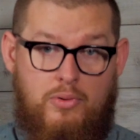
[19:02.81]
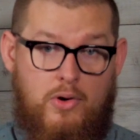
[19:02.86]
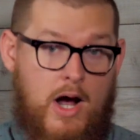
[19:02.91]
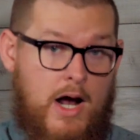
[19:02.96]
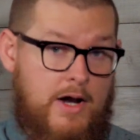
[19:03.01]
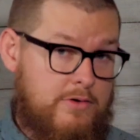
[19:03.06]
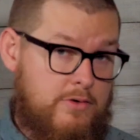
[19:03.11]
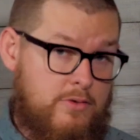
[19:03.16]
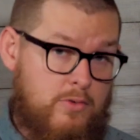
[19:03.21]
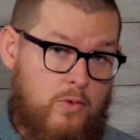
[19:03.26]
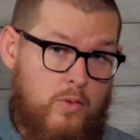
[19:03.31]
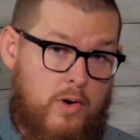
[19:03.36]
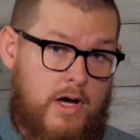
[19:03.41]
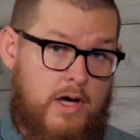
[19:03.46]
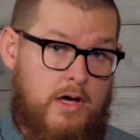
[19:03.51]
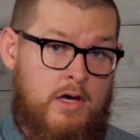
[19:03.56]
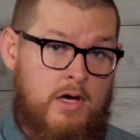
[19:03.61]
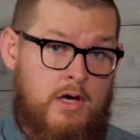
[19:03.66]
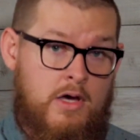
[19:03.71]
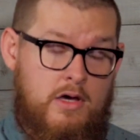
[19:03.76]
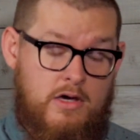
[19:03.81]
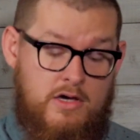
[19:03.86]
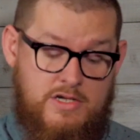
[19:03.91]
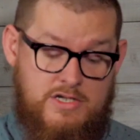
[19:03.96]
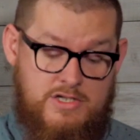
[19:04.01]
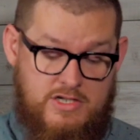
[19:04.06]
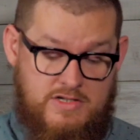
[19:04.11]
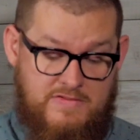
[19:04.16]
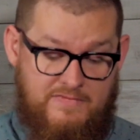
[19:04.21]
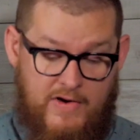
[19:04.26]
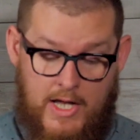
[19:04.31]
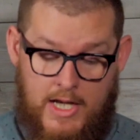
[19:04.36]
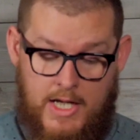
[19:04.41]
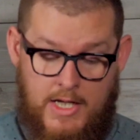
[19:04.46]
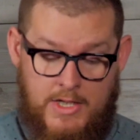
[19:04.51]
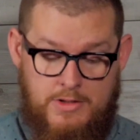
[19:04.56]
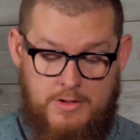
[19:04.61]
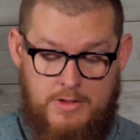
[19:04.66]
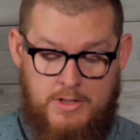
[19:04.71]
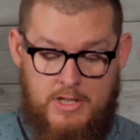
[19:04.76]
practical way is just
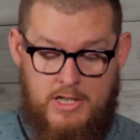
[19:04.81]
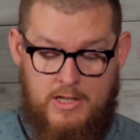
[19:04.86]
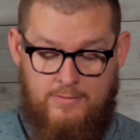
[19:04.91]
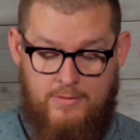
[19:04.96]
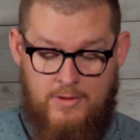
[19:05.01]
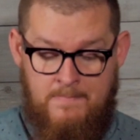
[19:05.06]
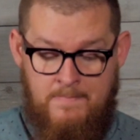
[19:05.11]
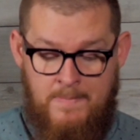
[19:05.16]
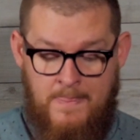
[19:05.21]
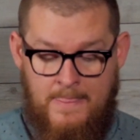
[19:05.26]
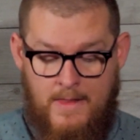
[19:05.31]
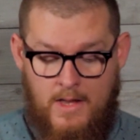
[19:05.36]
financially giving.